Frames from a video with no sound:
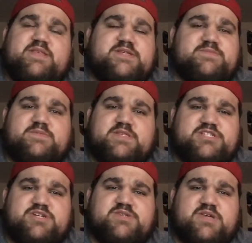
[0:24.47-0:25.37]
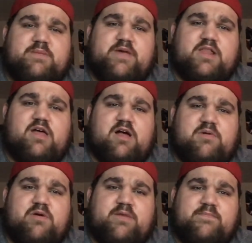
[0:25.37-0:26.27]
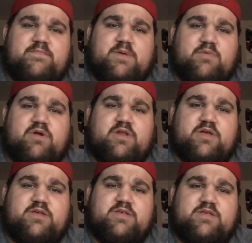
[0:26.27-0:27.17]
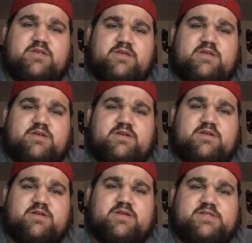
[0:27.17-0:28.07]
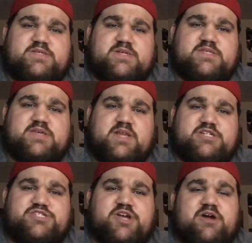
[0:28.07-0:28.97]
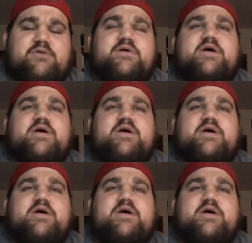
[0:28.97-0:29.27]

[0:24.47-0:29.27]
This show is gonna be a long one, and it's gonna show.